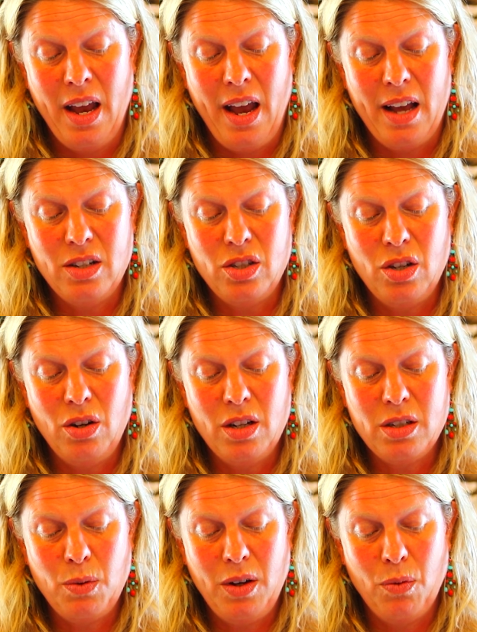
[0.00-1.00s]
As soon
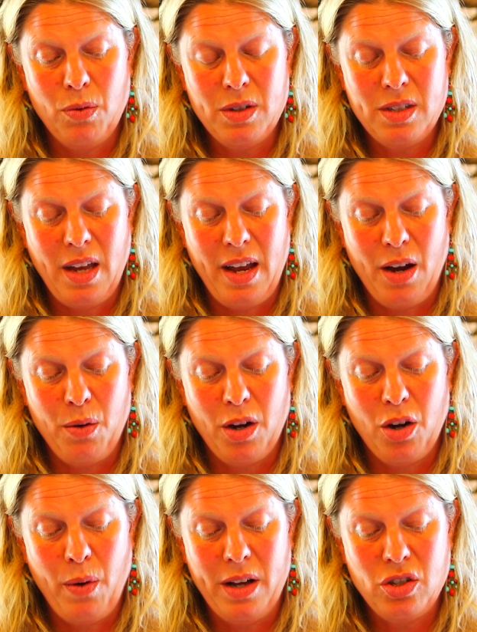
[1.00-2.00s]
as we say, I
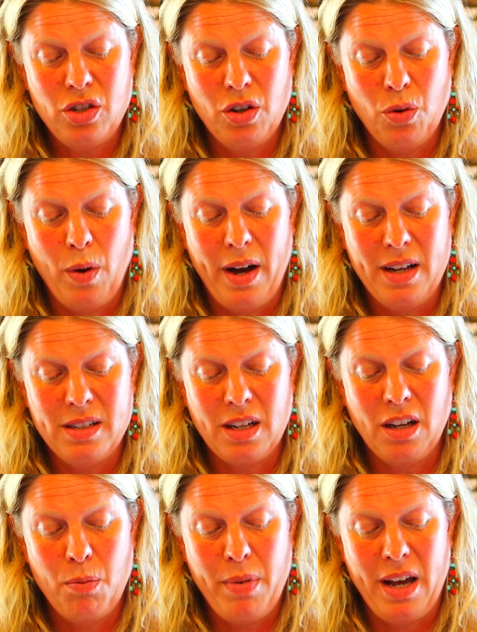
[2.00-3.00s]
request your wise
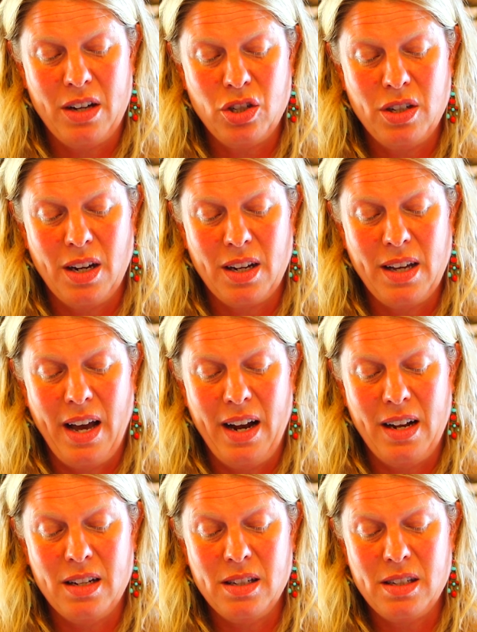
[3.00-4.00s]
and compassionate
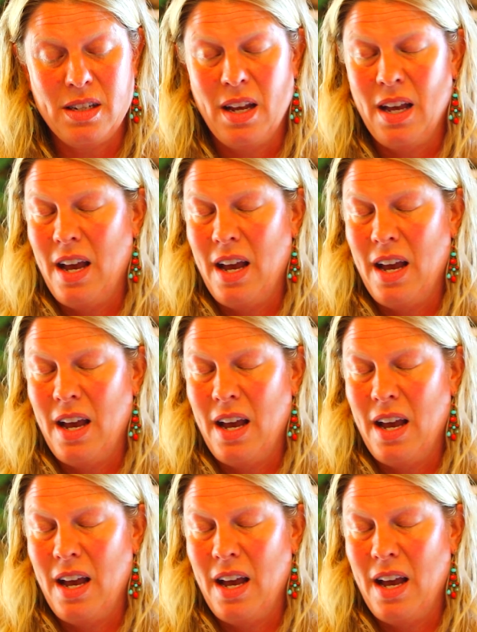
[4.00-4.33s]
guidance,